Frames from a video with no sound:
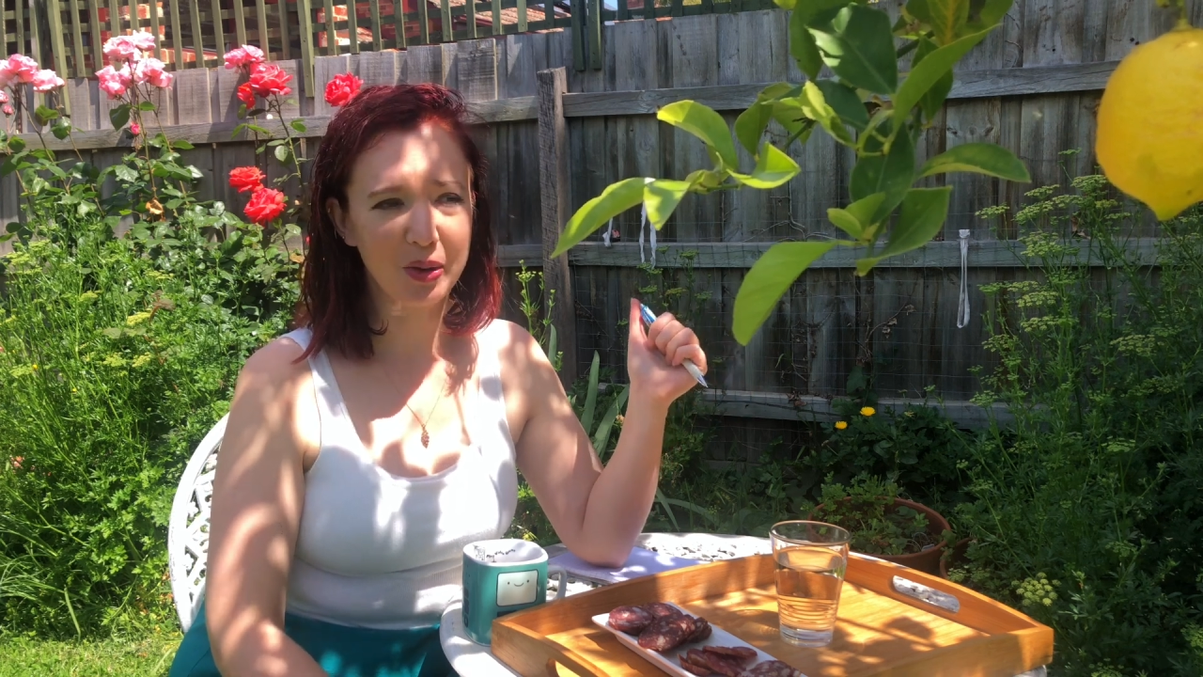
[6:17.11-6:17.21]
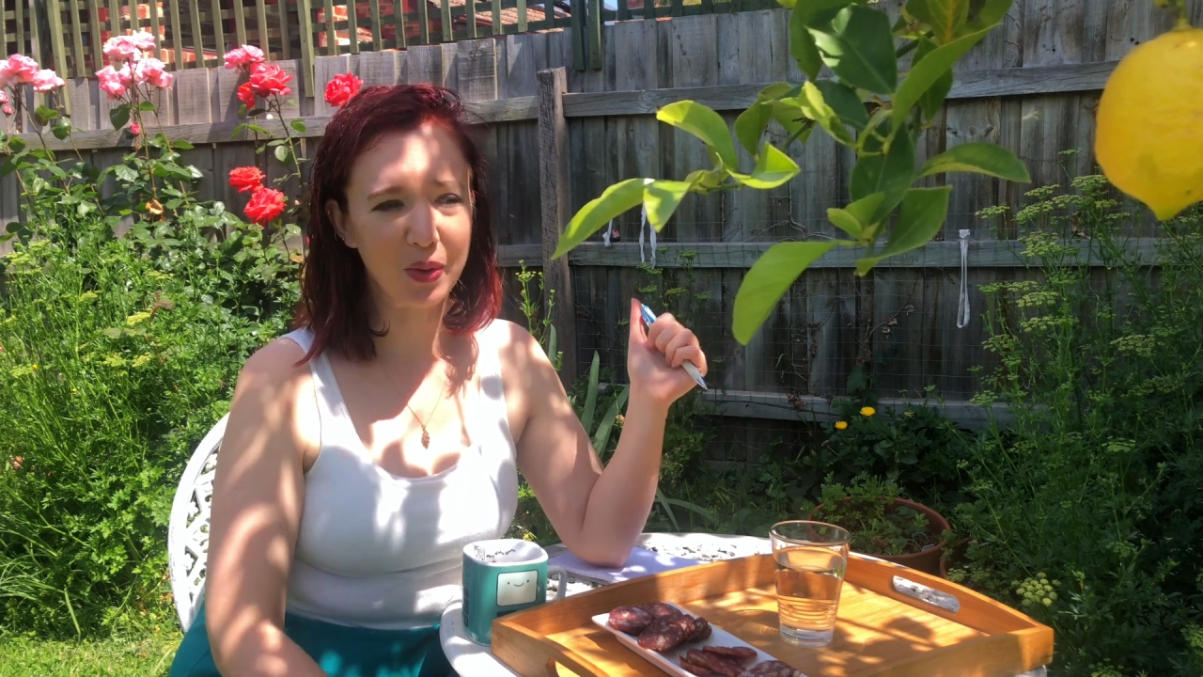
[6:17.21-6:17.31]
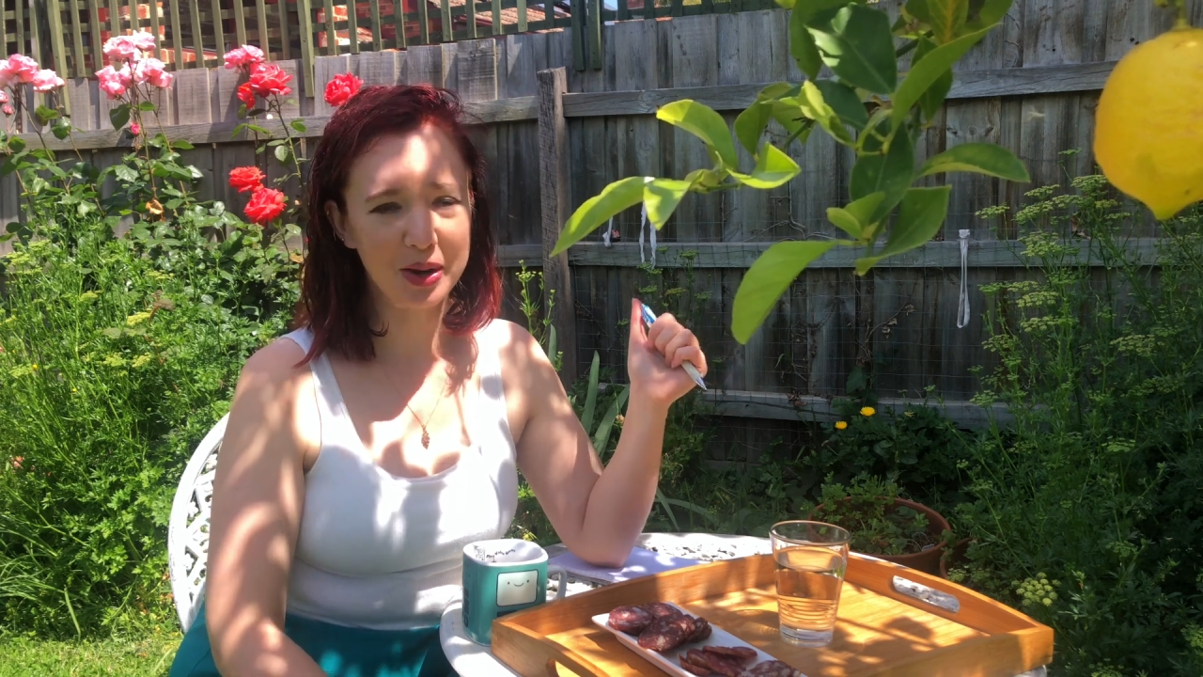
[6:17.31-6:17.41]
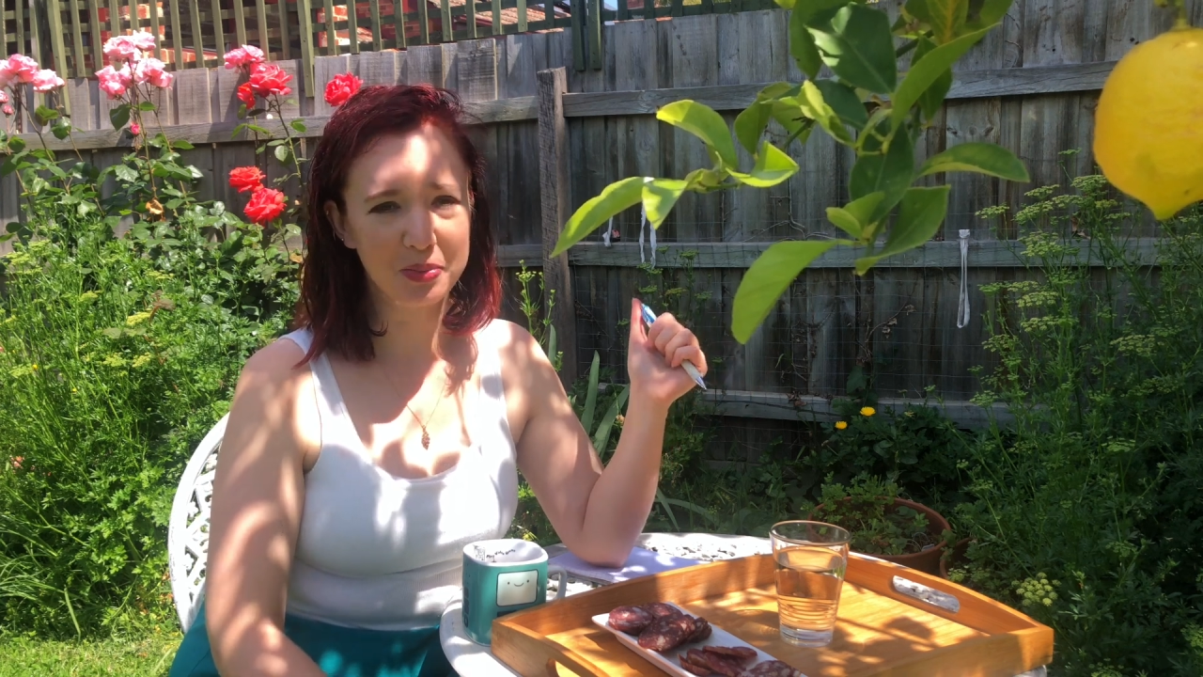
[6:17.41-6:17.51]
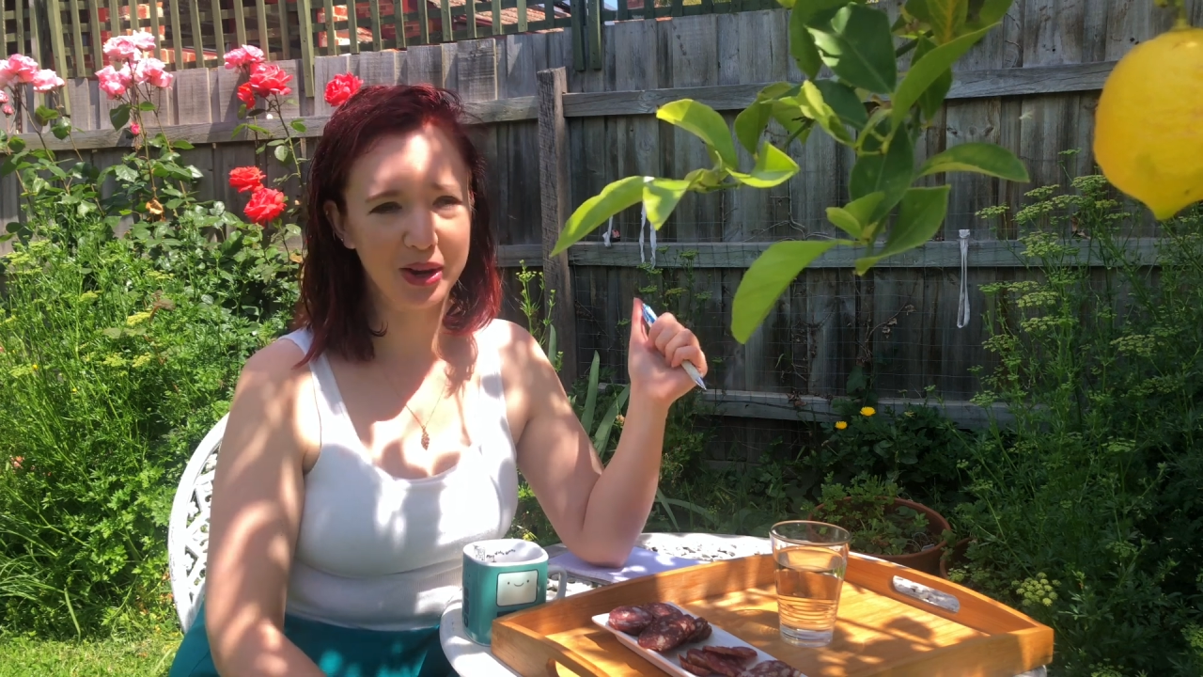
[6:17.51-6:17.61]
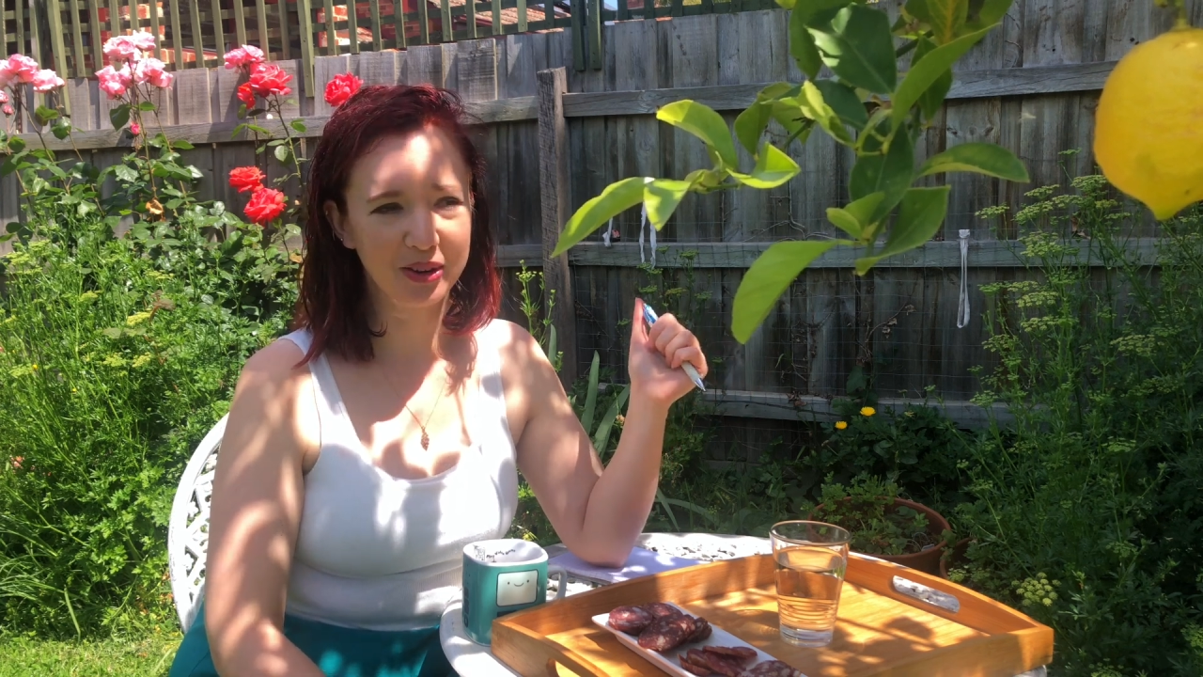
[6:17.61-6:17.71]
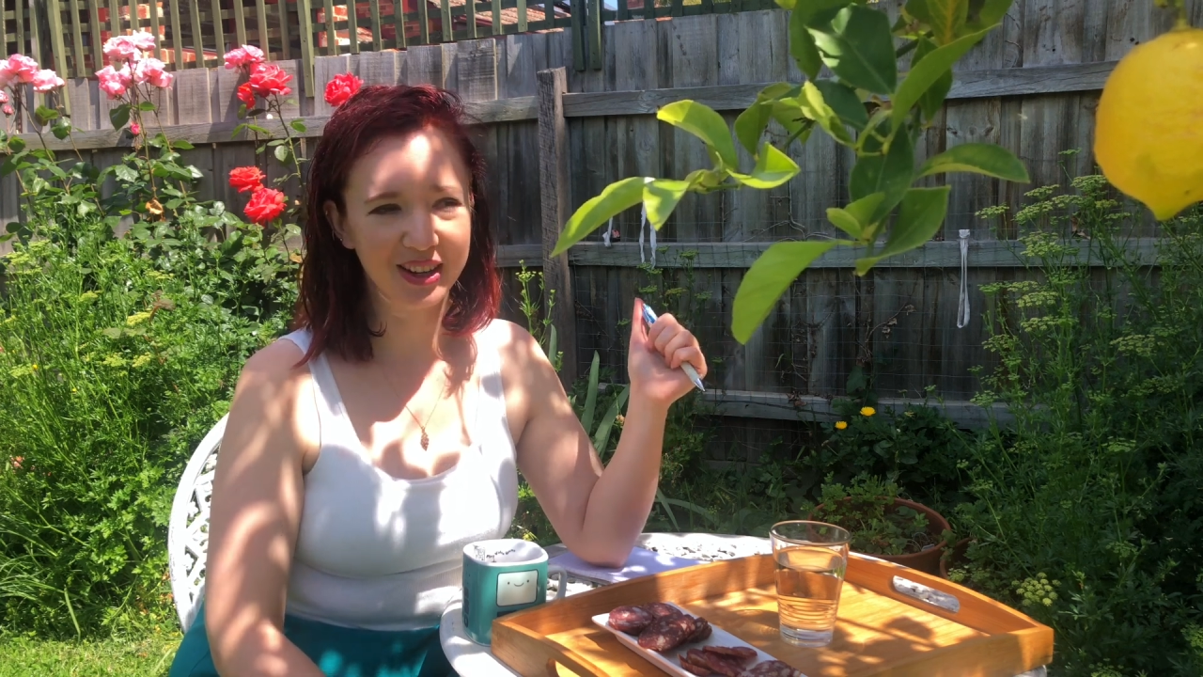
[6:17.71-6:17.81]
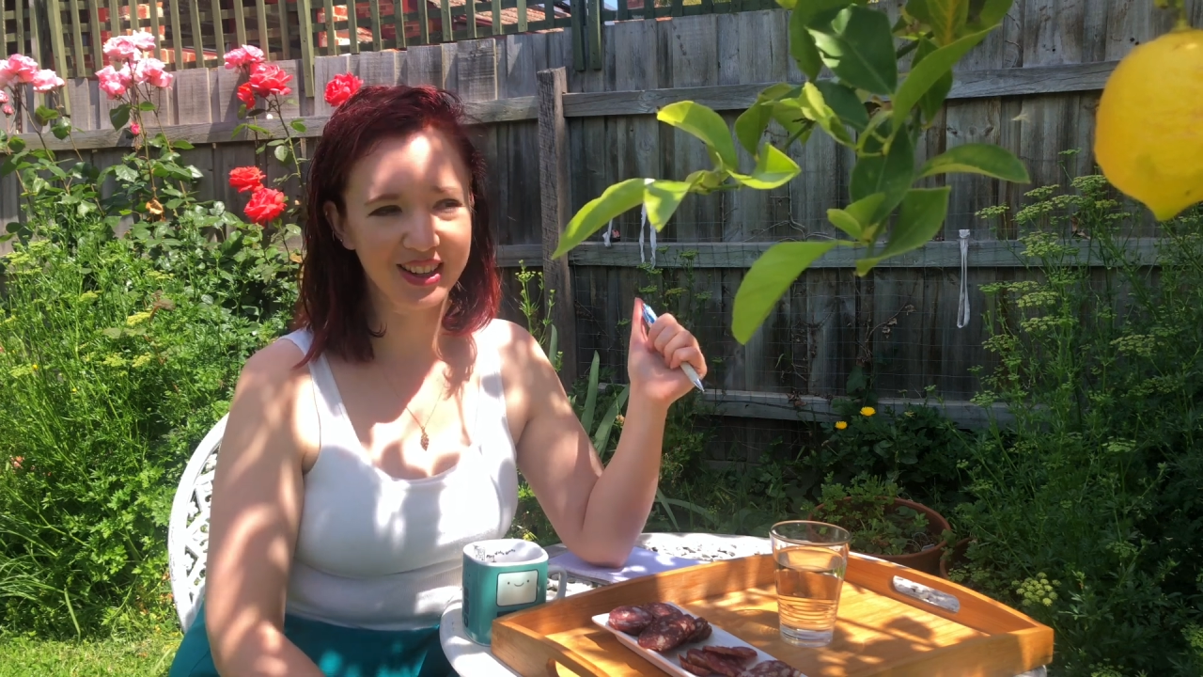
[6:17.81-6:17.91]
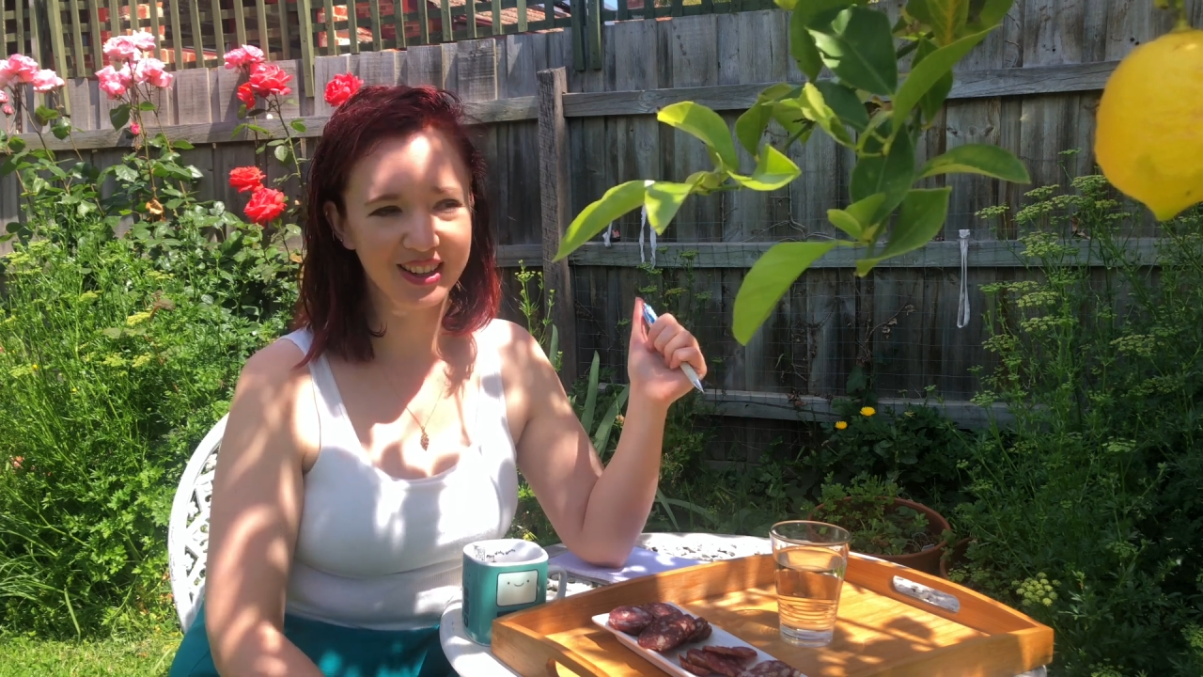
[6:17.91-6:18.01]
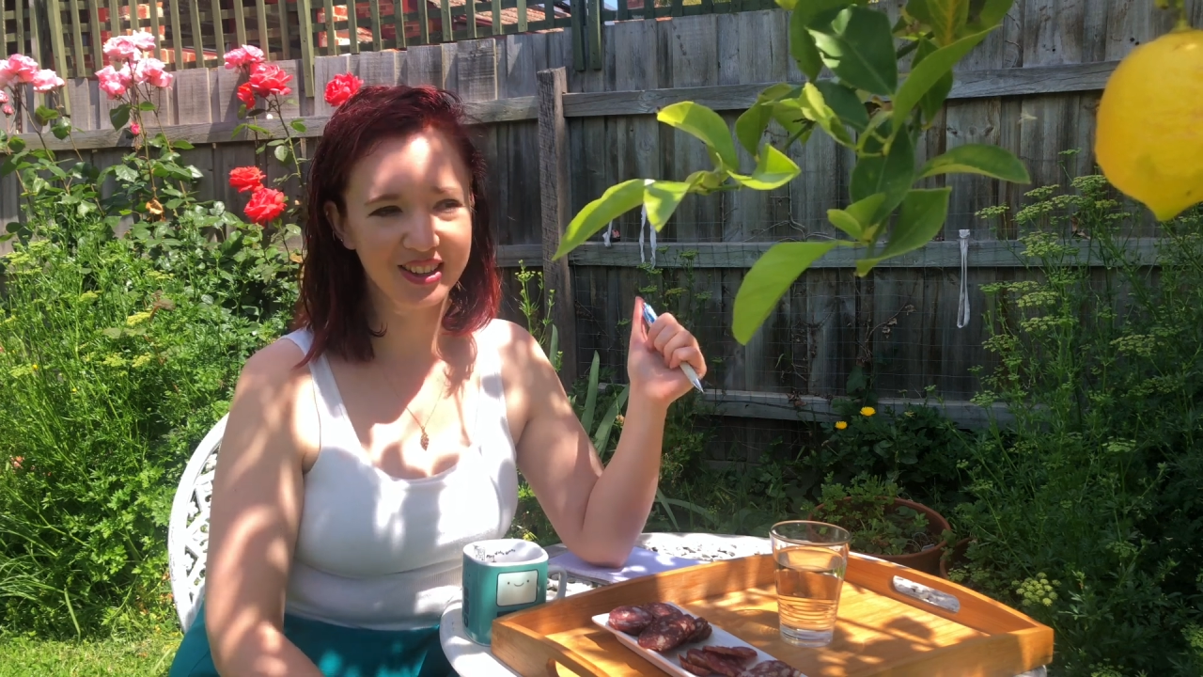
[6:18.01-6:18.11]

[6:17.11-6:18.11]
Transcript: wine pairing